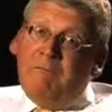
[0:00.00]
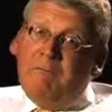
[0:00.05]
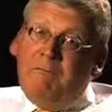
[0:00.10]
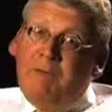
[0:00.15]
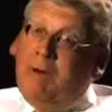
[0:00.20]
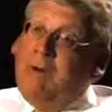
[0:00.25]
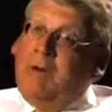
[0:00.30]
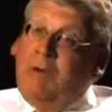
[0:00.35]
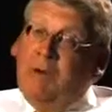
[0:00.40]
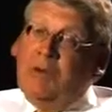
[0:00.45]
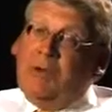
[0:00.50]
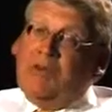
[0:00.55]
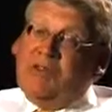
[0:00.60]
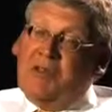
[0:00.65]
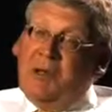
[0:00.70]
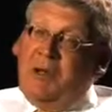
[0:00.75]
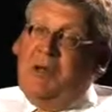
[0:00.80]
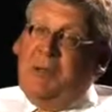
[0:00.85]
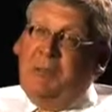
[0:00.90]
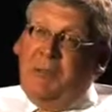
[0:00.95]
very low
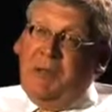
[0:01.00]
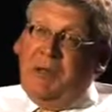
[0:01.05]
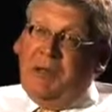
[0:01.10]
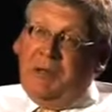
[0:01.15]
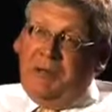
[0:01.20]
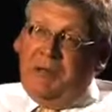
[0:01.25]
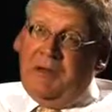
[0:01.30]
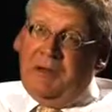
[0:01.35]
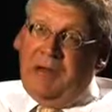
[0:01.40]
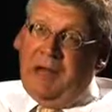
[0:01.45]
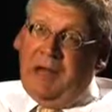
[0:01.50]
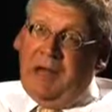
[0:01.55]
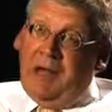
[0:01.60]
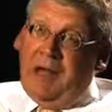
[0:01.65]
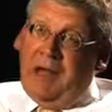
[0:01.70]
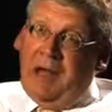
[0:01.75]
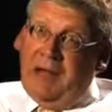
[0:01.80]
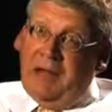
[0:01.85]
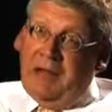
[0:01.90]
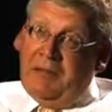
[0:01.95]
solubility,
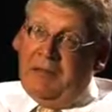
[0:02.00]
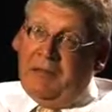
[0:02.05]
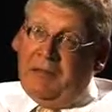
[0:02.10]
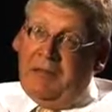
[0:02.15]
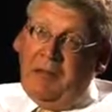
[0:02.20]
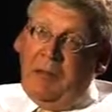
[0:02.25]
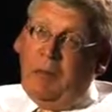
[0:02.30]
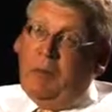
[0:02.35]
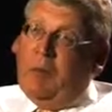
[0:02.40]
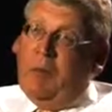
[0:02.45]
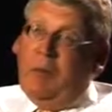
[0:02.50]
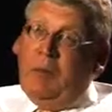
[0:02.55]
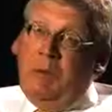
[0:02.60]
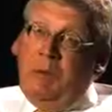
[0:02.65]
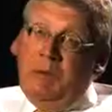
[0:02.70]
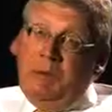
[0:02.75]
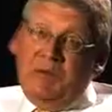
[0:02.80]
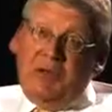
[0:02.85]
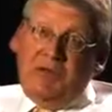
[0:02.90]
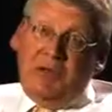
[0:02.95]
either what we
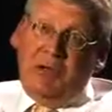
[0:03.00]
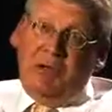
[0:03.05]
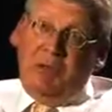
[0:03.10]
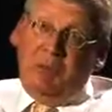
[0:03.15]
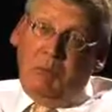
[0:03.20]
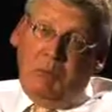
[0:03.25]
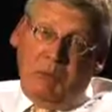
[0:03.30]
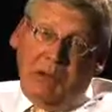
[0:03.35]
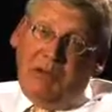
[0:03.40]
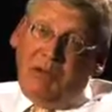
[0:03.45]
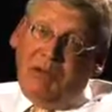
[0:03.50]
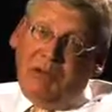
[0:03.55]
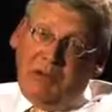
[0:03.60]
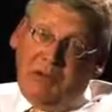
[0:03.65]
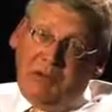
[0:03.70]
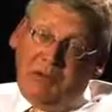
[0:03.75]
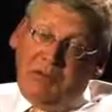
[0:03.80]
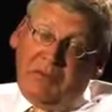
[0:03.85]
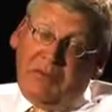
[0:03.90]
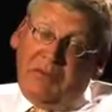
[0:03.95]
would term brick
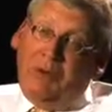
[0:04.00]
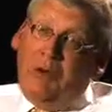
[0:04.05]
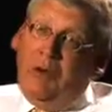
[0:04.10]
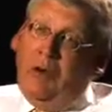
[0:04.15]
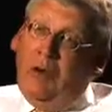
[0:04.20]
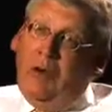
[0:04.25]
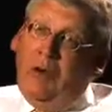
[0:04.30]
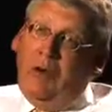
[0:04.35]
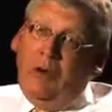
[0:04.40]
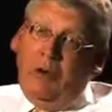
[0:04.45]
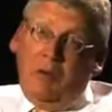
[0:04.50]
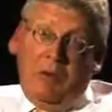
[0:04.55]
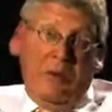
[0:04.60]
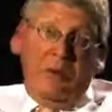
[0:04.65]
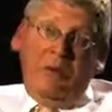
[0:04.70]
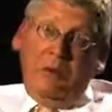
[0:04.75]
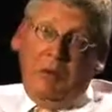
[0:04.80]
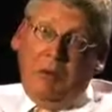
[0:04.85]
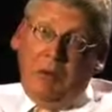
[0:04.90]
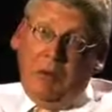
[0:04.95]
dust or
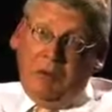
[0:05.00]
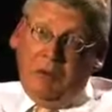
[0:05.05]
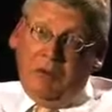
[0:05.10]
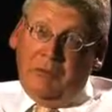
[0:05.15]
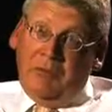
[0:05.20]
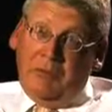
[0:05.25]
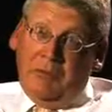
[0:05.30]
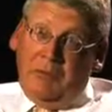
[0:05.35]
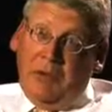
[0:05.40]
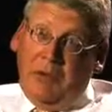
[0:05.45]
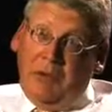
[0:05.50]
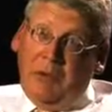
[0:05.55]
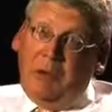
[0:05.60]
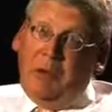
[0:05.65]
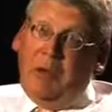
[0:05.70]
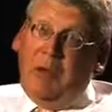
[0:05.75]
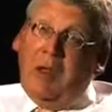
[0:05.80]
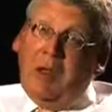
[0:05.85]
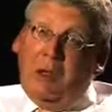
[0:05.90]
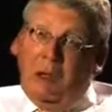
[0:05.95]
grease balls, you
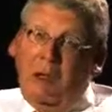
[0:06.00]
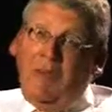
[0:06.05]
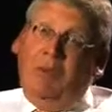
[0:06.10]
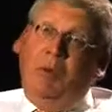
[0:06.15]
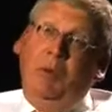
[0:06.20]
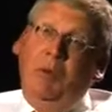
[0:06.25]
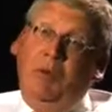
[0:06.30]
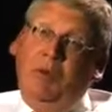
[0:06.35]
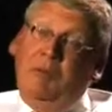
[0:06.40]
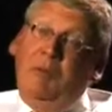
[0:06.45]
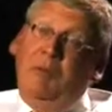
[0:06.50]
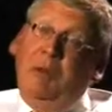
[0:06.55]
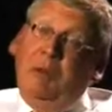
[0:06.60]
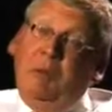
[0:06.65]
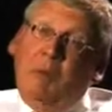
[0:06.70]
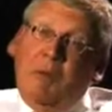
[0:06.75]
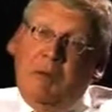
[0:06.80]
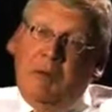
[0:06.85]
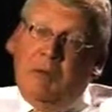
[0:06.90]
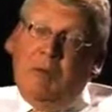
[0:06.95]
know, yeah. Grease balls
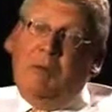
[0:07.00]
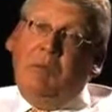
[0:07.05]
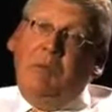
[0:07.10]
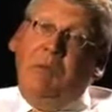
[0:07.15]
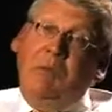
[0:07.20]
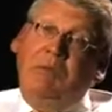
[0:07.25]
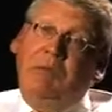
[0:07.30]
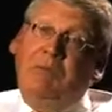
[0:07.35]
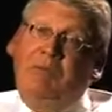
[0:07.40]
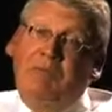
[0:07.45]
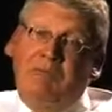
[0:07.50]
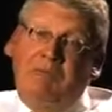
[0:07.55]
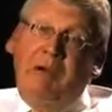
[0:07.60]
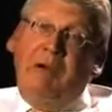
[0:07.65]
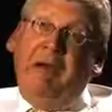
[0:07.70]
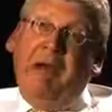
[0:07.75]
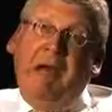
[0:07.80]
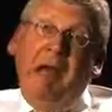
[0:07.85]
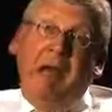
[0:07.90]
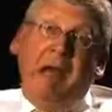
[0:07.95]
being ones with
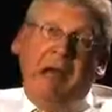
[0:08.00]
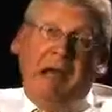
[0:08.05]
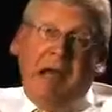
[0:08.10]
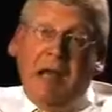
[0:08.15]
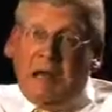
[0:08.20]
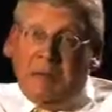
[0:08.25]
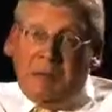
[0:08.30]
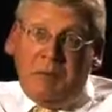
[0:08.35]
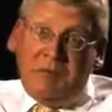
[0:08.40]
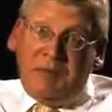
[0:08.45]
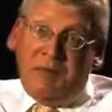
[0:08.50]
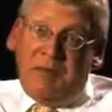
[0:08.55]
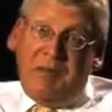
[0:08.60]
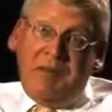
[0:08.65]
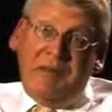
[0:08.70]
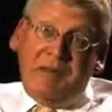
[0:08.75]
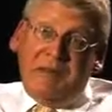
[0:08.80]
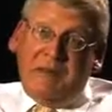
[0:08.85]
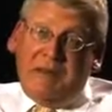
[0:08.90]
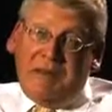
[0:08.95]
very high
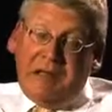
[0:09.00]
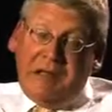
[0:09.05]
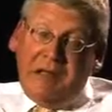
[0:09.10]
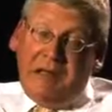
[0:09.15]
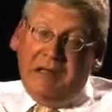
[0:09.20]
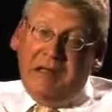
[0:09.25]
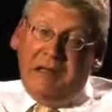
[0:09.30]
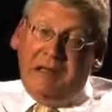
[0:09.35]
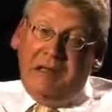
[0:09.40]
lipophilicity.